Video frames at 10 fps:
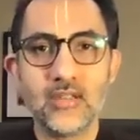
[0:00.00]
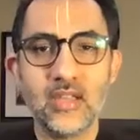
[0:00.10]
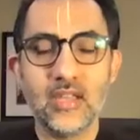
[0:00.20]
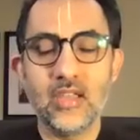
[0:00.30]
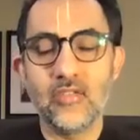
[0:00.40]

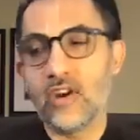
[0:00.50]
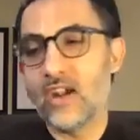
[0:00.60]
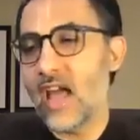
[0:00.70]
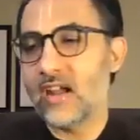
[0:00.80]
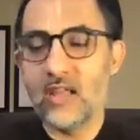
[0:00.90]
either in an
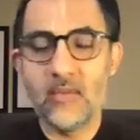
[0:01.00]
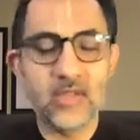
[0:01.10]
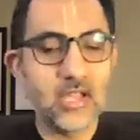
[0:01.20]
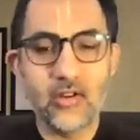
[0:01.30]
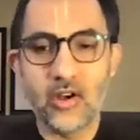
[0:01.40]
academic
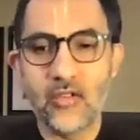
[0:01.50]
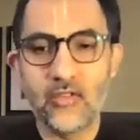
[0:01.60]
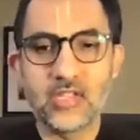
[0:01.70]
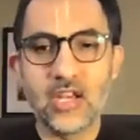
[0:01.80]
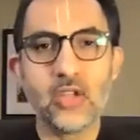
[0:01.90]
setting or another
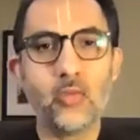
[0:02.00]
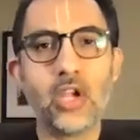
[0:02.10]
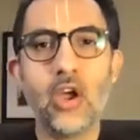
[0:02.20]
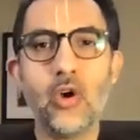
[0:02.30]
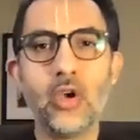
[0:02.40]
setting, we
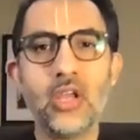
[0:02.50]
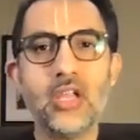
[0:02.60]
know